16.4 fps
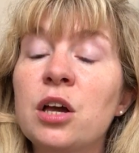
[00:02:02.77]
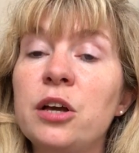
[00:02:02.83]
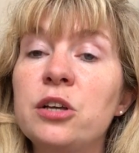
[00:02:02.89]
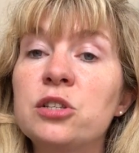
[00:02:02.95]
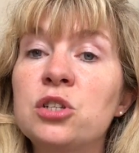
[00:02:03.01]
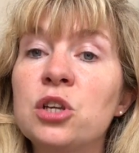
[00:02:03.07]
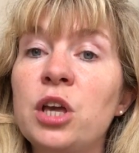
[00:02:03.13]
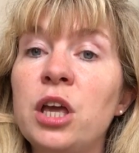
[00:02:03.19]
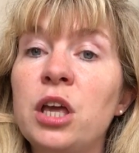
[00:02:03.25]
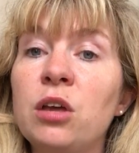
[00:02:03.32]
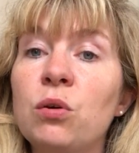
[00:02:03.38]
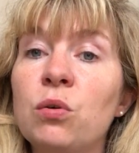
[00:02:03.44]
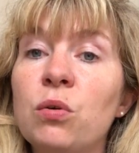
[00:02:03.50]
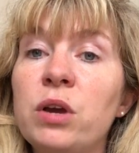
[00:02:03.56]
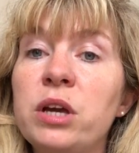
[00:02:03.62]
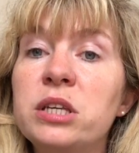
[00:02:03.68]
going to
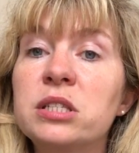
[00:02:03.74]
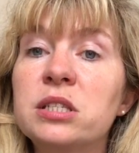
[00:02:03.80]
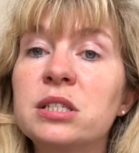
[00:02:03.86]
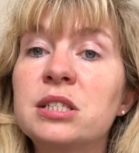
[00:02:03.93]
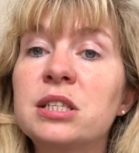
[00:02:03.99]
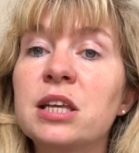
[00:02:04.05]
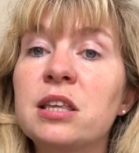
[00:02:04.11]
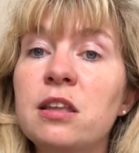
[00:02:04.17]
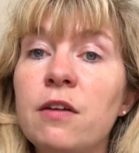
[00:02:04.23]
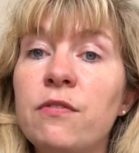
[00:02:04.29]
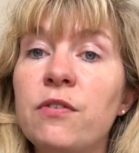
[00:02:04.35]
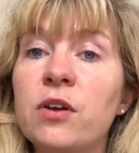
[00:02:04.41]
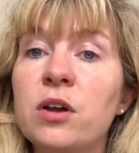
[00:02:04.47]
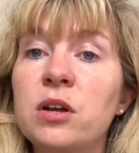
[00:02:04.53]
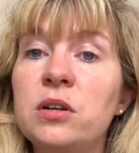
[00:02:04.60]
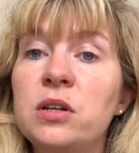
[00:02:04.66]
increase
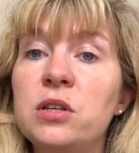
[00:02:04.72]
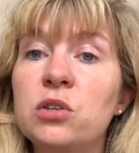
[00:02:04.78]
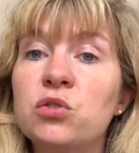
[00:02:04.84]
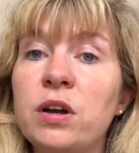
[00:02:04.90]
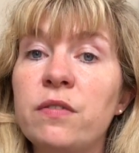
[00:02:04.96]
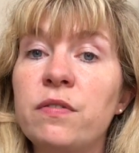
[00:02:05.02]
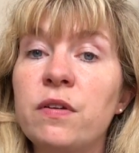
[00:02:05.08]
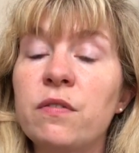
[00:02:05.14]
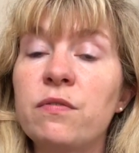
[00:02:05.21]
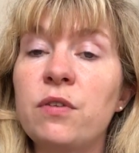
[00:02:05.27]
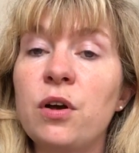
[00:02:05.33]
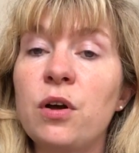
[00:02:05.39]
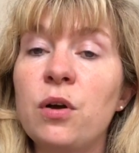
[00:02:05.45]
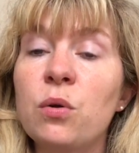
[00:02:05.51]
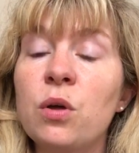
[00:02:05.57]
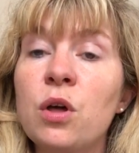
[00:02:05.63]
significantly the traffic
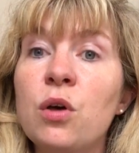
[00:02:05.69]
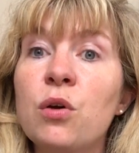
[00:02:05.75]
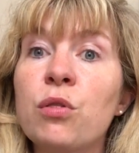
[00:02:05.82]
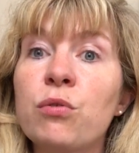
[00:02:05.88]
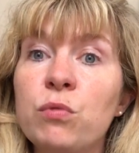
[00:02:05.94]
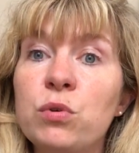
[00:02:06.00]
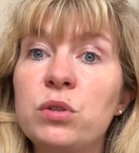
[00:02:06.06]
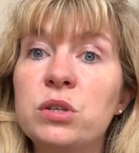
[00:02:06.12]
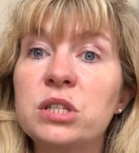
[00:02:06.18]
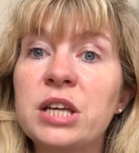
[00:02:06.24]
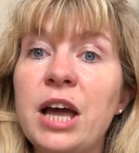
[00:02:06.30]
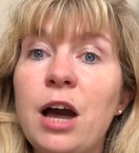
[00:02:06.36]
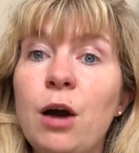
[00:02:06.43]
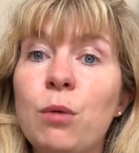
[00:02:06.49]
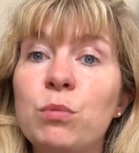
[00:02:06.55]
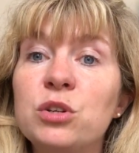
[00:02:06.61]
flow through the
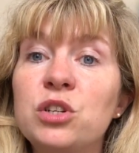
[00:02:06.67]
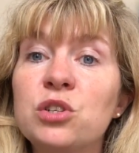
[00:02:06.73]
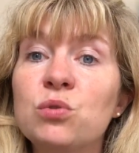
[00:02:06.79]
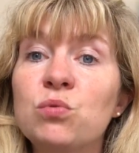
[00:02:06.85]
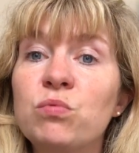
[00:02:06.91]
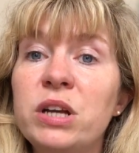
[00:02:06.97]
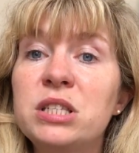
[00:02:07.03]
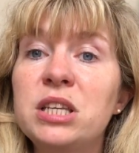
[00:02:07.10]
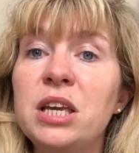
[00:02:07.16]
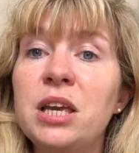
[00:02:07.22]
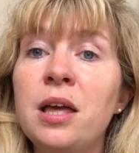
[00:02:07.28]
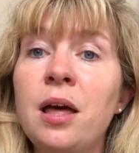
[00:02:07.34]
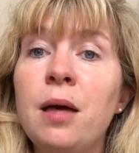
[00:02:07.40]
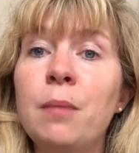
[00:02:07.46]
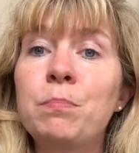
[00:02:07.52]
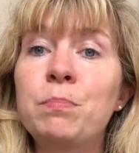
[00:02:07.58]
town, which is already
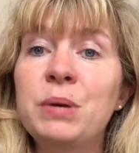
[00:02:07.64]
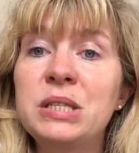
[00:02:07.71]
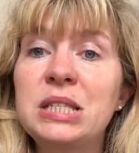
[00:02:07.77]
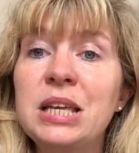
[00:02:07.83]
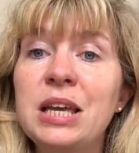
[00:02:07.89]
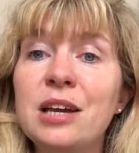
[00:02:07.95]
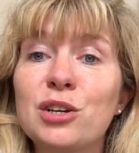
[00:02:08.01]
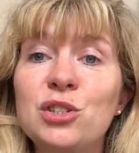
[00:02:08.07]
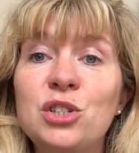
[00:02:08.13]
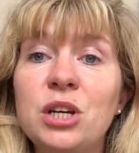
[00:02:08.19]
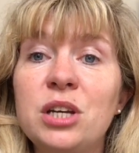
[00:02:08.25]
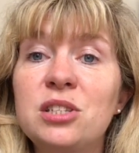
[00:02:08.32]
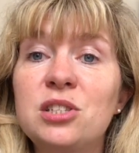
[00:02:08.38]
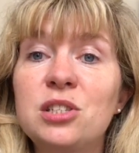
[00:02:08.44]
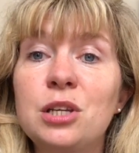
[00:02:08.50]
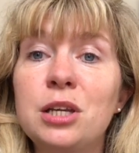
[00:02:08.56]
busy and
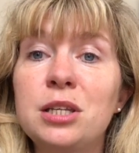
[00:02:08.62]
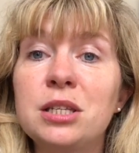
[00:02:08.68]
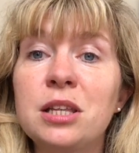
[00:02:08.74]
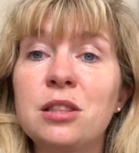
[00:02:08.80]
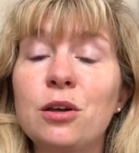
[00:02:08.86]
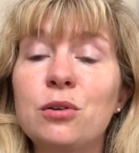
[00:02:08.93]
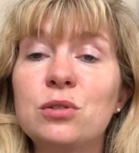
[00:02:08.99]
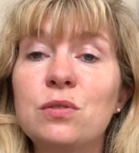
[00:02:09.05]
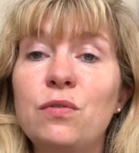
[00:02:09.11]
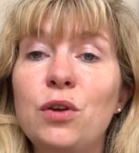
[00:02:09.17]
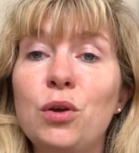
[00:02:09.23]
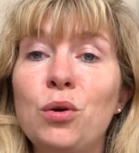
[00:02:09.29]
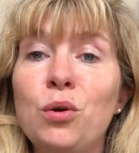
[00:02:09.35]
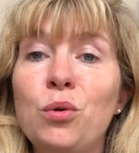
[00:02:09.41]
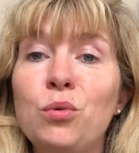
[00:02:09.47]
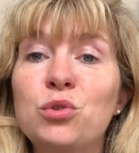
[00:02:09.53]
congested. And those of
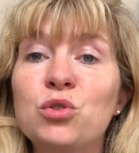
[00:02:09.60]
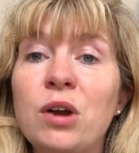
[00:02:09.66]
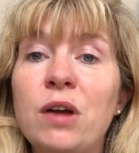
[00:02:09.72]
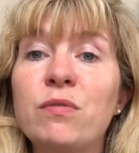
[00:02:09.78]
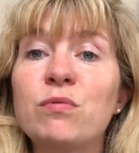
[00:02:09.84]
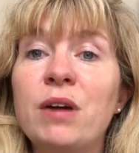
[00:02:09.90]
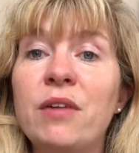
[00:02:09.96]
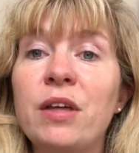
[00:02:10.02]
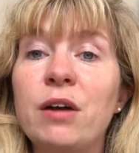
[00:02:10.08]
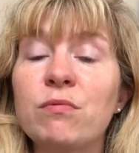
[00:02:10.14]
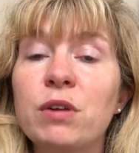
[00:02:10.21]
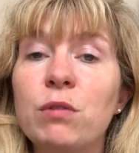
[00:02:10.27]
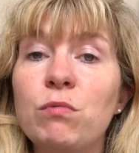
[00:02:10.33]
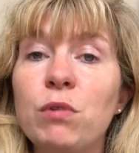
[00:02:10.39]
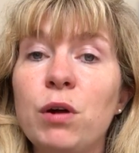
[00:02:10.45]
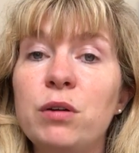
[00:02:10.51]
you who travel around that
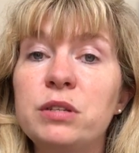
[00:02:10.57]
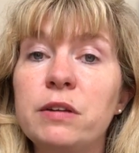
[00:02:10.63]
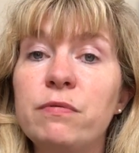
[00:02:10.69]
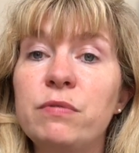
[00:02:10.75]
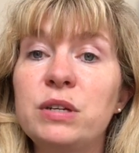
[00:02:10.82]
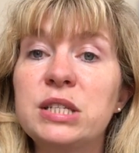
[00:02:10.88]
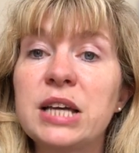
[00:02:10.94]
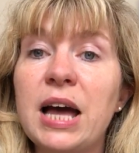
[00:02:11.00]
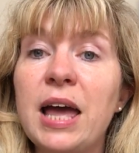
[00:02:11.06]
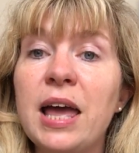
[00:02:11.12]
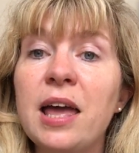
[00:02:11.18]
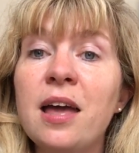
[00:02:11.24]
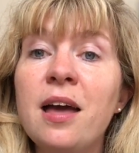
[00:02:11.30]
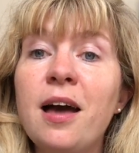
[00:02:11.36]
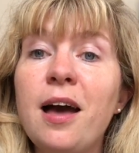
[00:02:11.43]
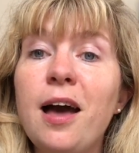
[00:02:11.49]
ring road every day